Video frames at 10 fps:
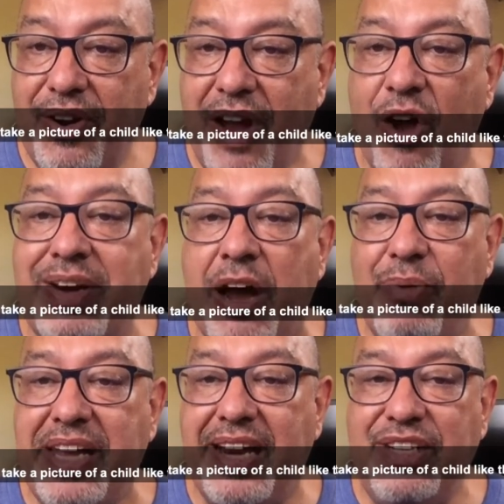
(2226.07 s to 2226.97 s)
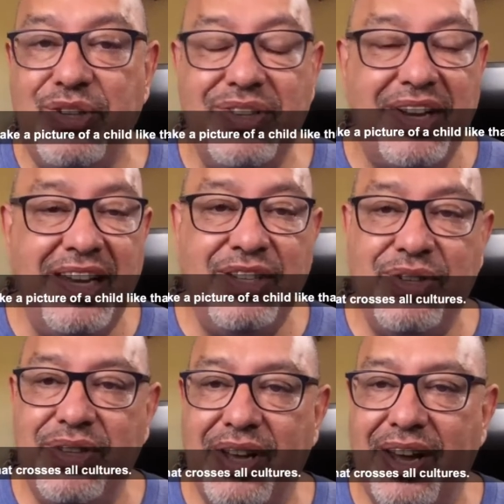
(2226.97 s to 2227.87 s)
Oh, now we get into
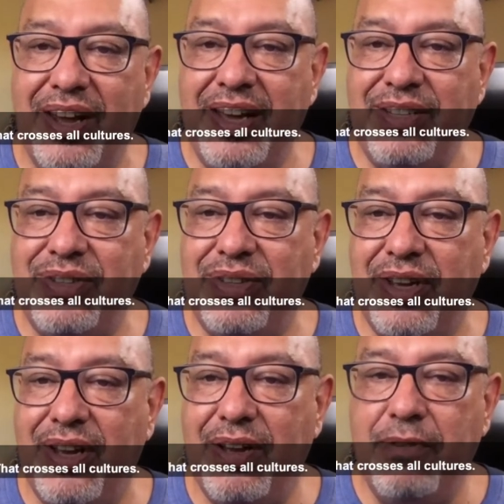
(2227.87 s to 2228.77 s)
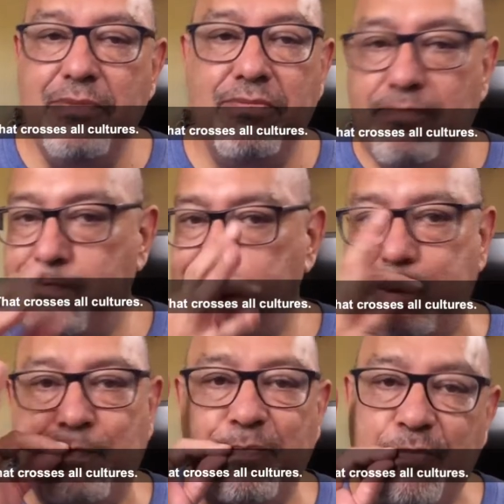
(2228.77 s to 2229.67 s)
the
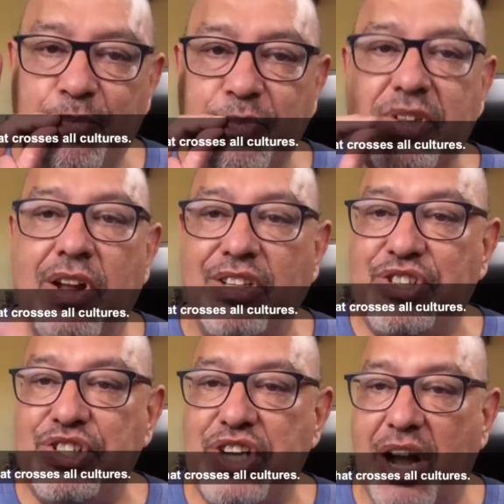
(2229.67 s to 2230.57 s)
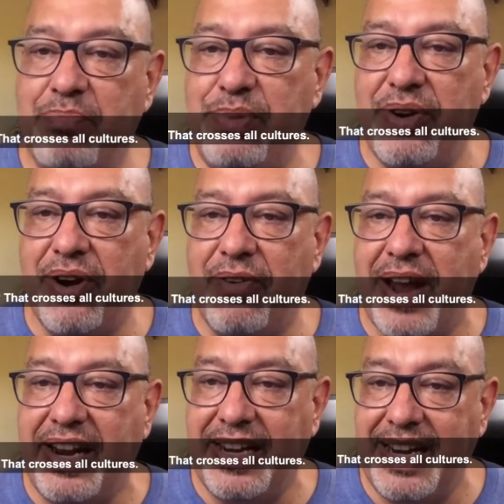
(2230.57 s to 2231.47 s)
culture shock,
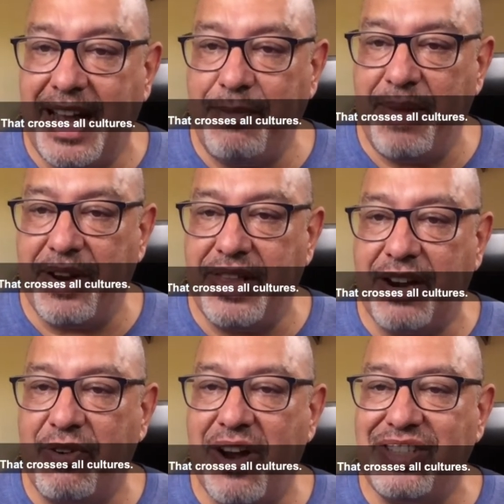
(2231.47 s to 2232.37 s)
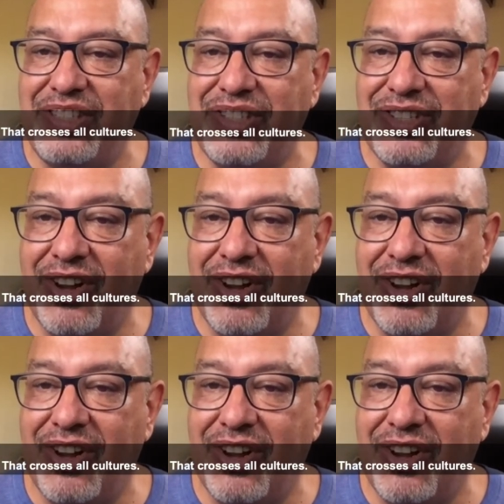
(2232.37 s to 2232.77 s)
bureaucratic nightmare that crosses other